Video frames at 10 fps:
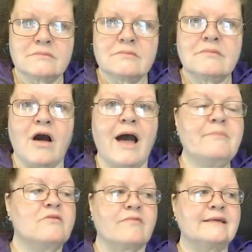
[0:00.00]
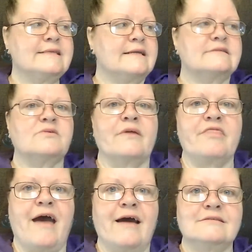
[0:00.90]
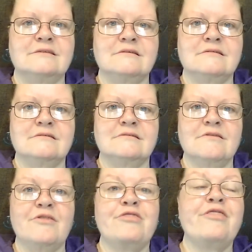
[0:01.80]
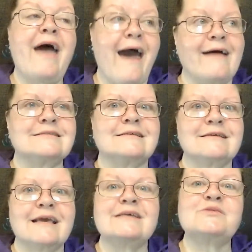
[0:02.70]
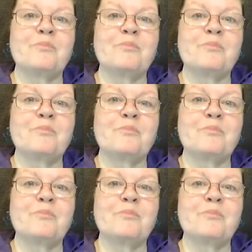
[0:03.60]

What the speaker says: I'm in resonance with that. That is